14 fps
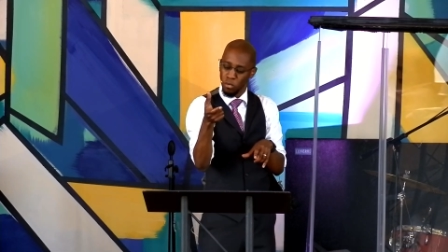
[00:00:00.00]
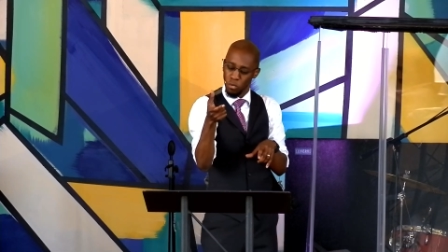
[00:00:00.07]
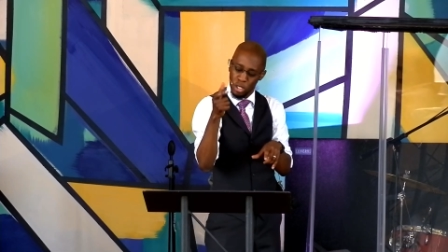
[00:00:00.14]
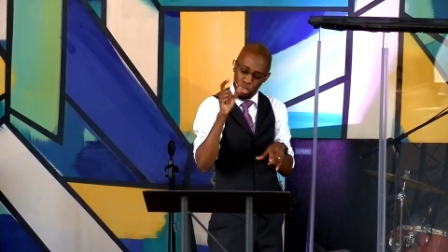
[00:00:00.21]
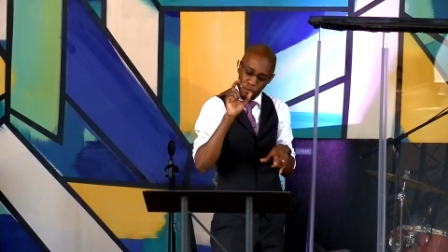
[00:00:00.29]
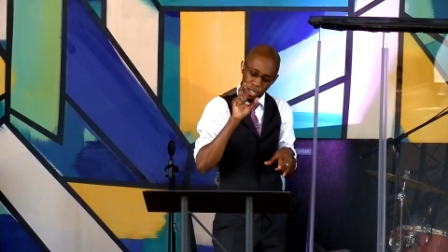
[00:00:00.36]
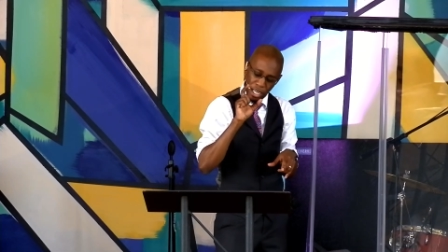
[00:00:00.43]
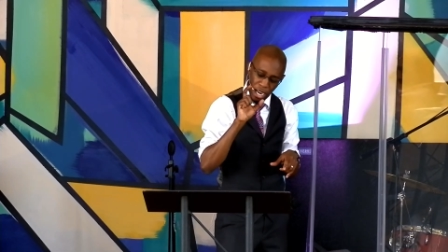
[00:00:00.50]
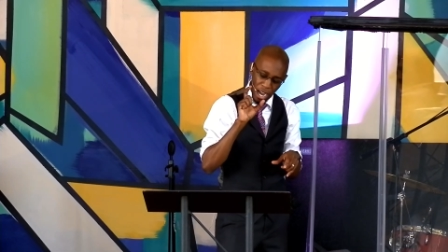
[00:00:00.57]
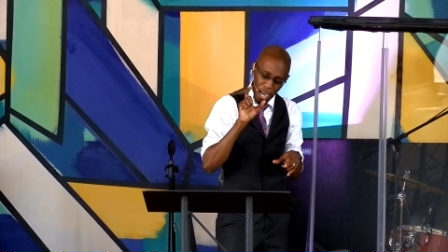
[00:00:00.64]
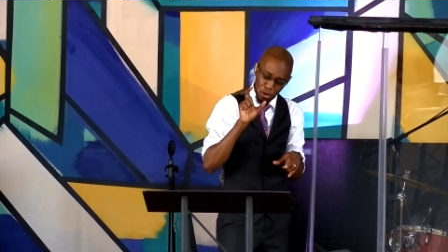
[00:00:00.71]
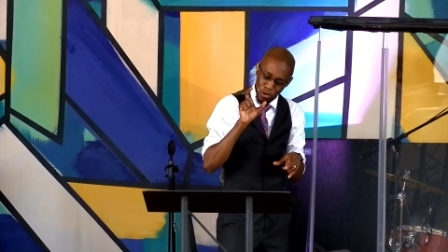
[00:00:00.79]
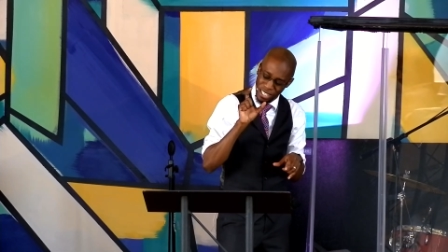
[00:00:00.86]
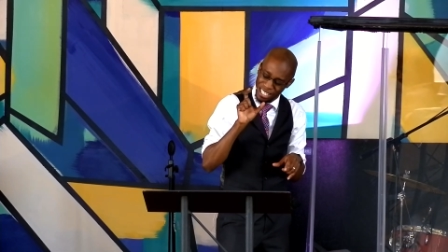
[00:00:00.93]
We serve a
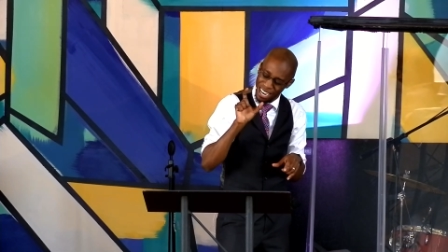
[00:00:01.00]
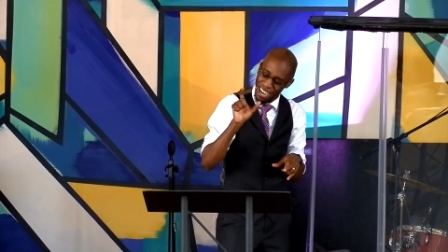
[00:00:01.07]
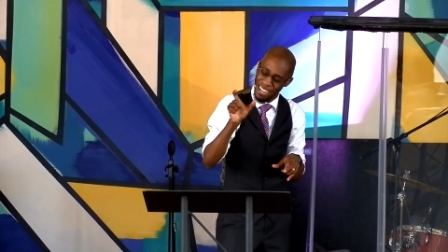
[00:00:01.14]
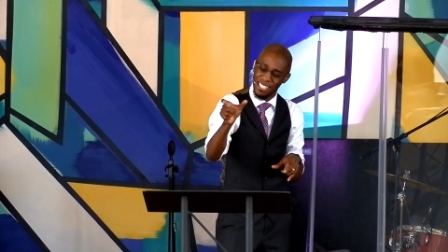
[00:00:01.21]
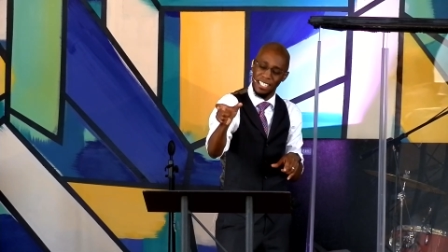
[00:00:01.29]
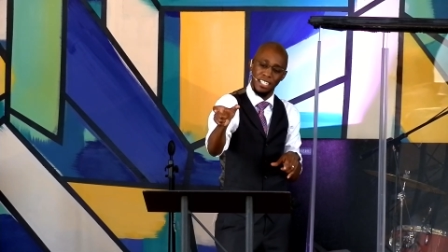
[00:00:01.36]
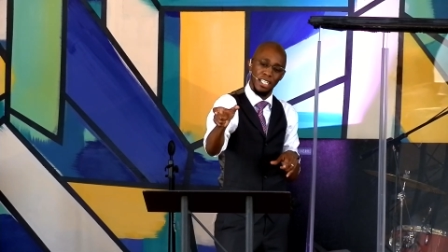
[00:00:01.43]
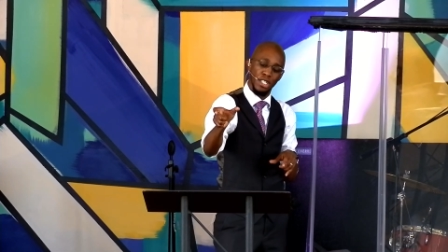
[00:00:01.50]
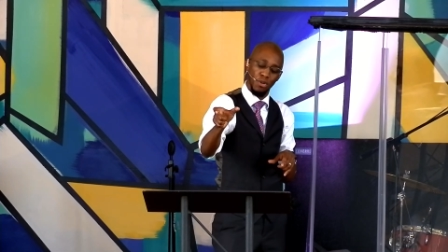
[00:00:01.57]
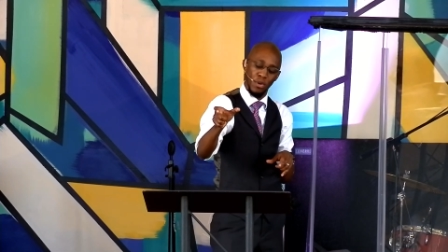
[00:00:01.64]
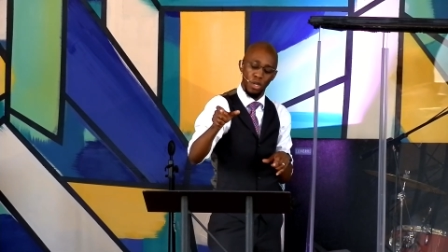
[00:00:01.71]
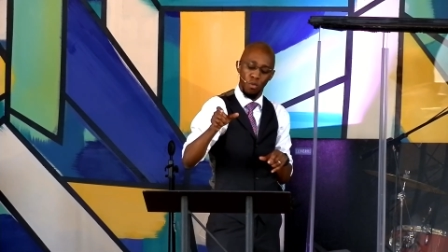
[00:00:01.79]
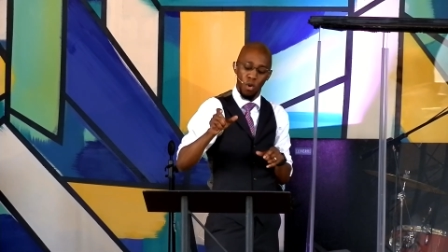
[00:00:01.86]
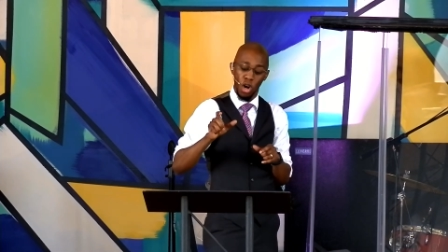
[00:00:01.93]
God who is constantly
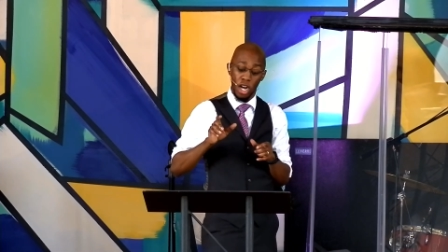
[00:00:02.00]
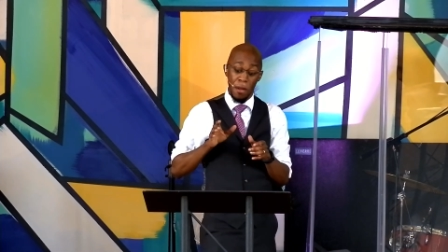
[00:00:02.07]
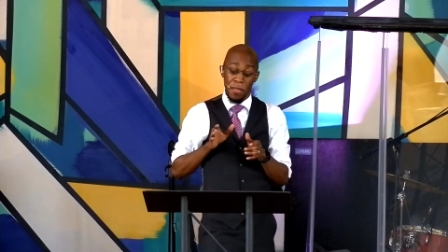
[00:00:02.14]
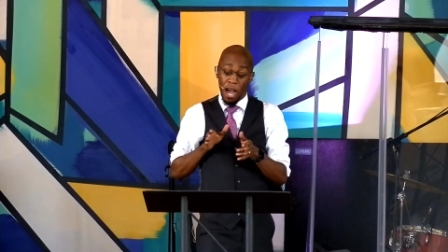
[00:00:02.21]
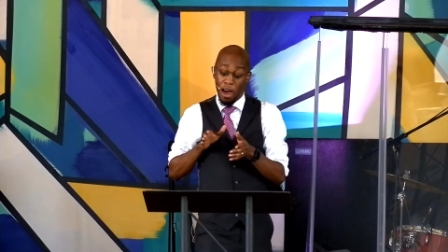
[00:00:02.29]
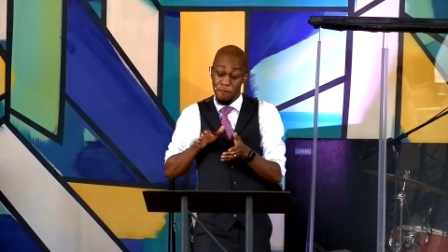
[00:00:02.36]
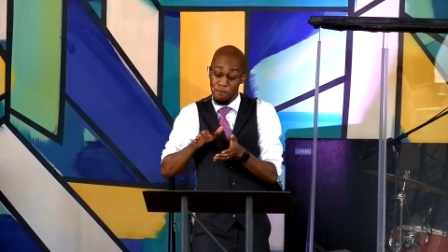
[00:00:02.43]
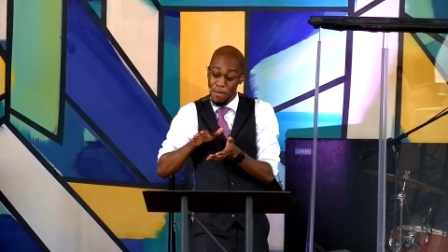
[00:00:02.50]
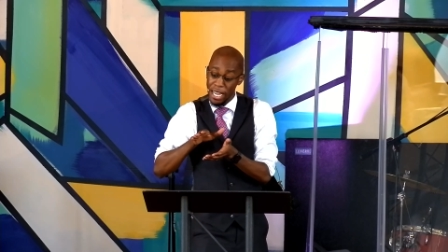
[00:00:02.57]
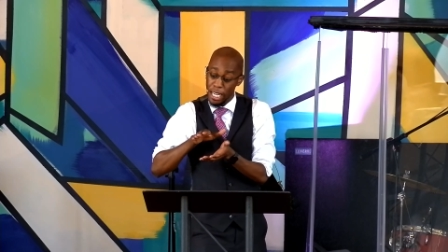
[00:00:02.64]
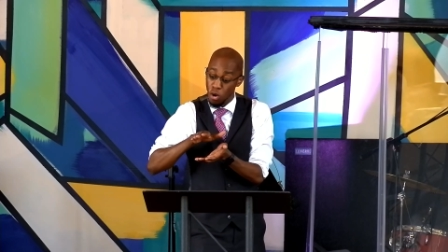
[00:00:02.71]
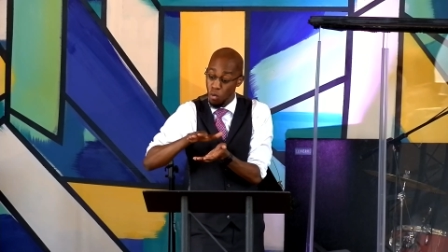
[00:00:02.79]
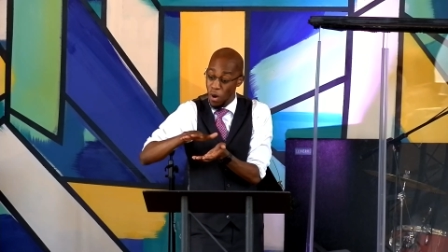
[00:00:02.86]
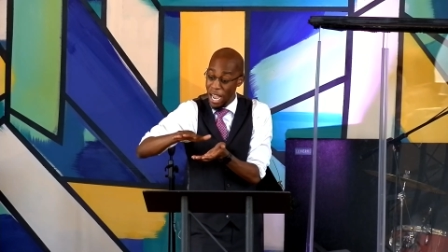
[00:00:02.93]
doing the work of
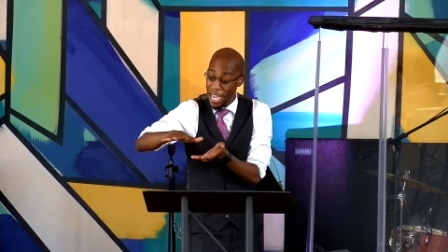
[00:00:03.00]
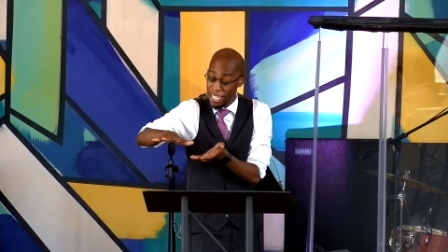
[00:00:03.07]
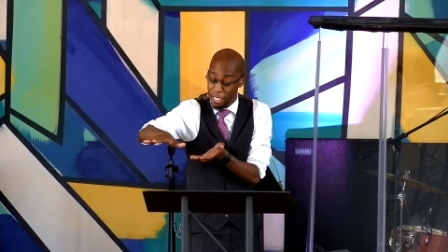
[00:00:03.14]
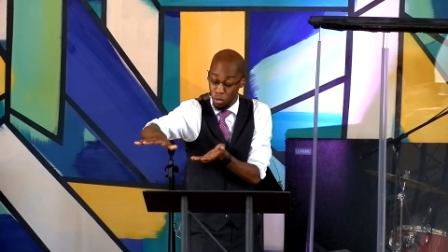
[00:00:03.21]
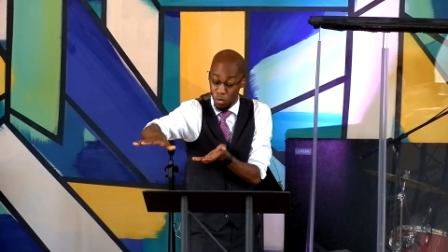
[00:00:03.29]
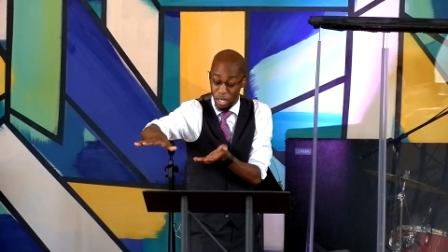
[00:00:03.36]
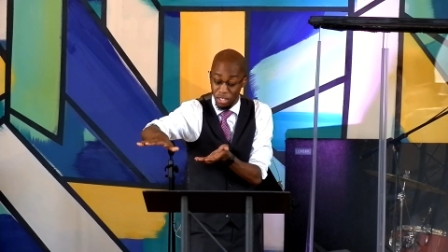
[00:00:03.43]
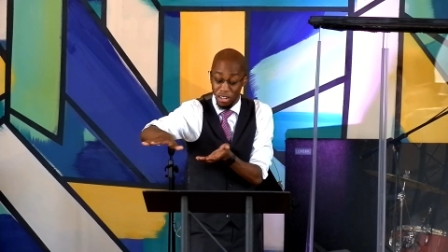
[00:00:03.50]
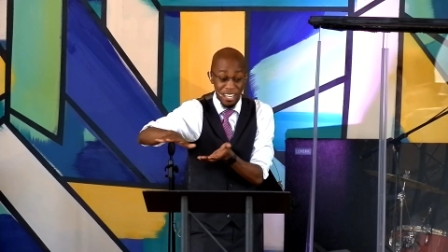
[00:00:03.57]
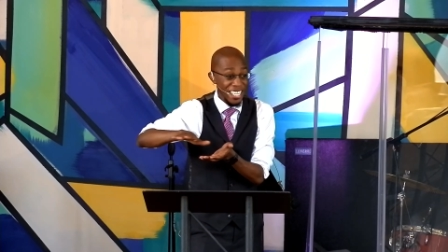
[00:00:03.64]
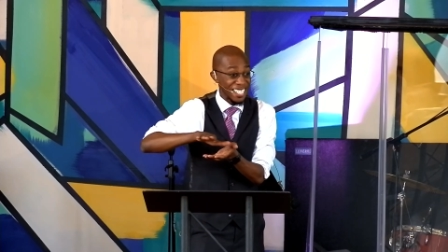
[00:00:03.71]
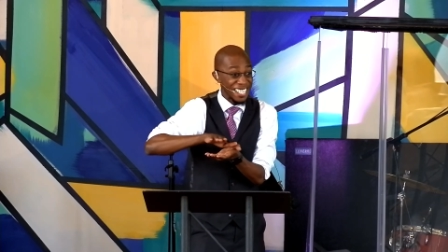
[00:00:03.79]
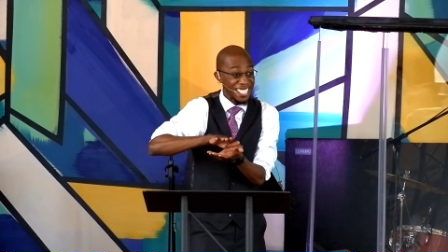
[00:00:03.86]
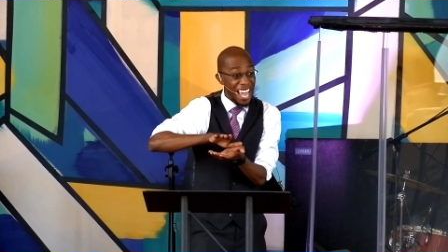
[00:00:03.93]
making ways in
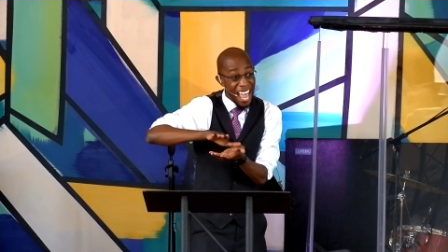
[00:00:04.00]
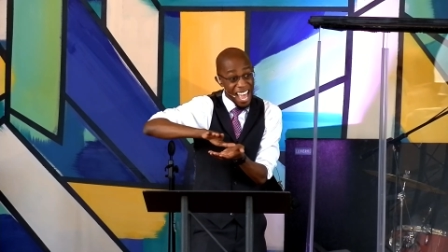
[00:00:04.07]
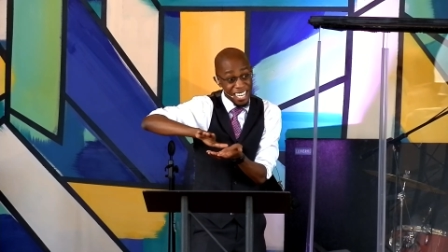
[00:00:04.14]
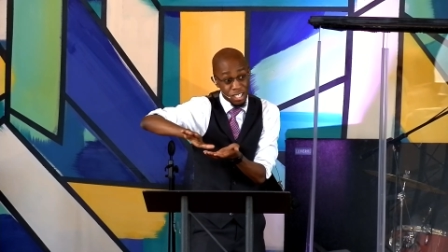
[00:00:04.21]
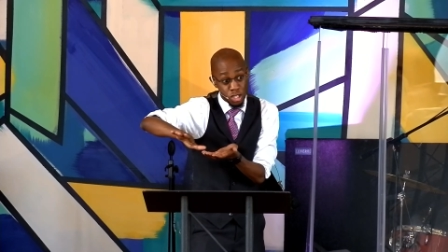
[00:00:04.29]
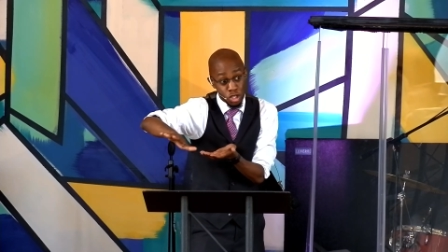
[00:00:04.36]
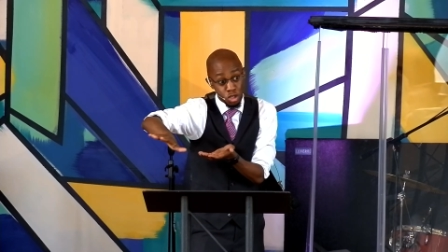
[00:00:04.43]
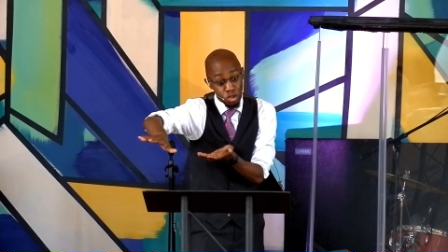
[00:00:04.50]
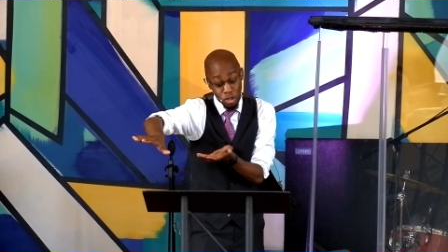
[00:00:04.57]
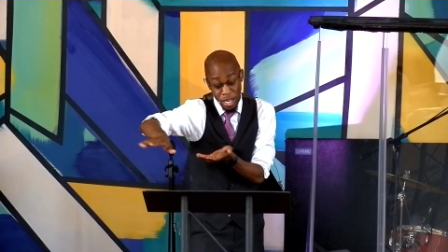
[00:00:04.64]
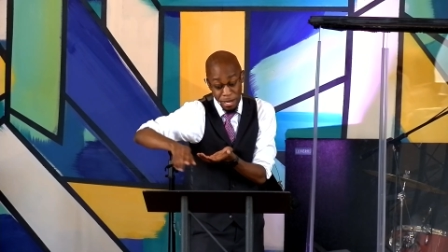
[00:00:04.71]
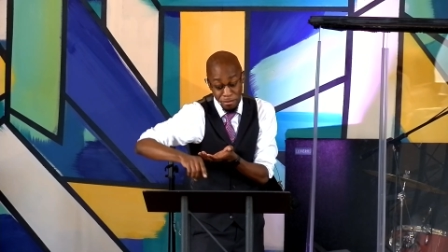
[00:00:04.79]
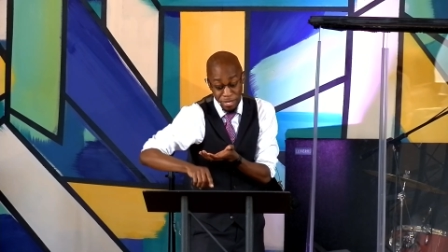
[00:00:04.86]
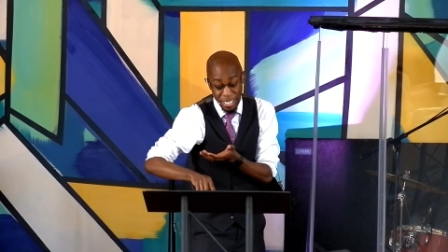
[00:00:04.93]
wildernesses and
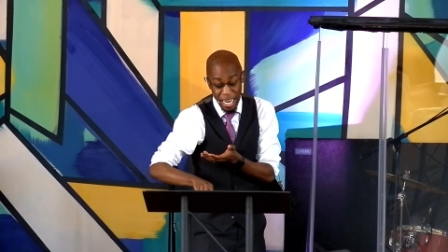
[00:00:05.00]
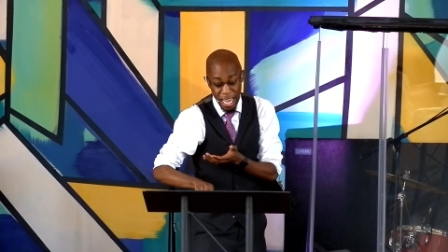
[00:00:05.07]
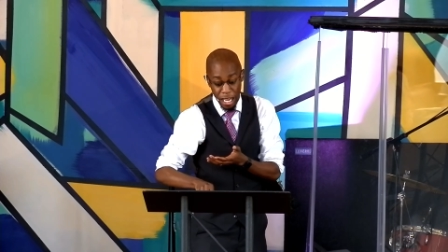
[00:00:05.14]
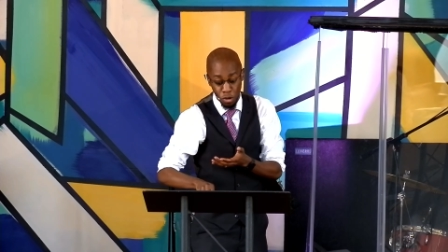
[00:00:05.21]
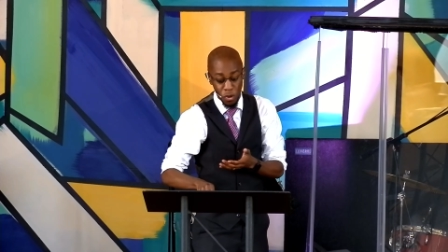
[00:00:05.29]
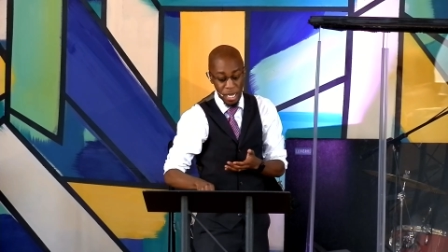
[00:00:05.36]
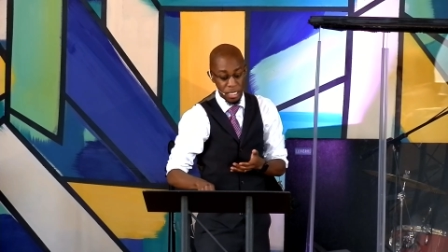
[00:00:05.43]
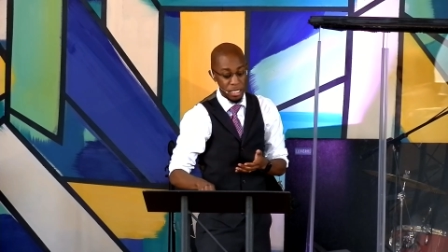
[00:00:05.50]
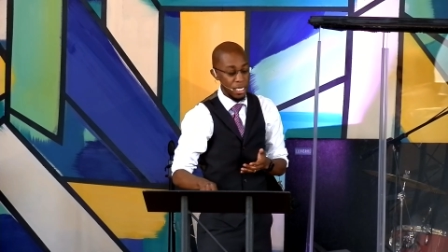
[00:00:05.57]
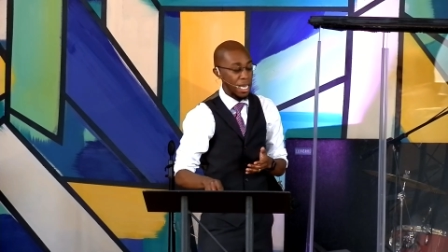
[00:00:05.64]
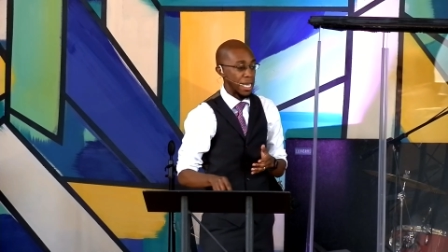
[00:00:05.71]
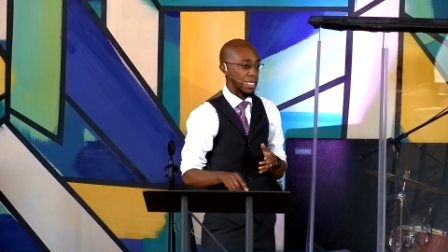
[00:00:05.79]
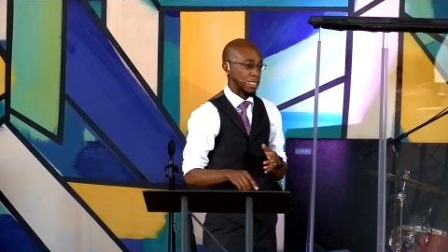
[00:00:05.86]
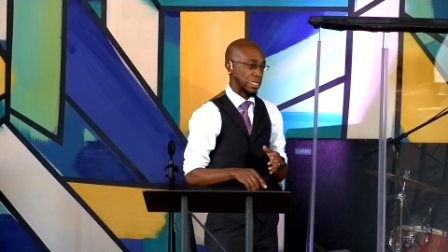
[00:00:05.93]
streams in
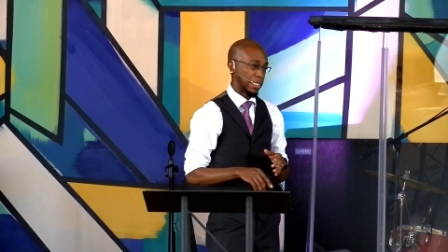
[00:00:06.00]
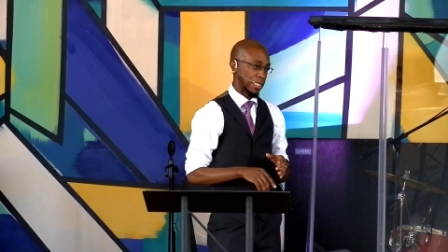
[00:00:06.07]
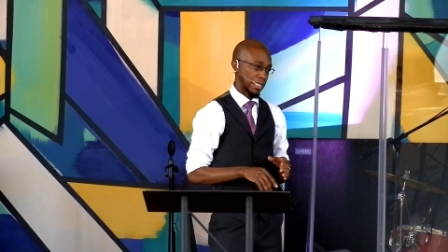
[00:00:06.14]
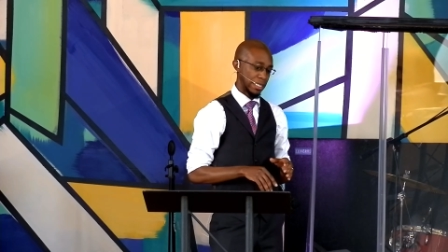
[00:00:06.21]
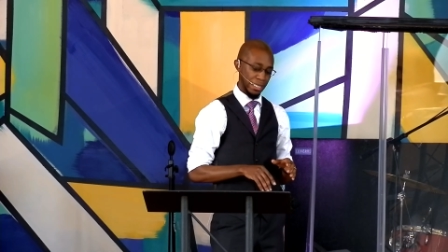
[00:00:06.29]
wastelands.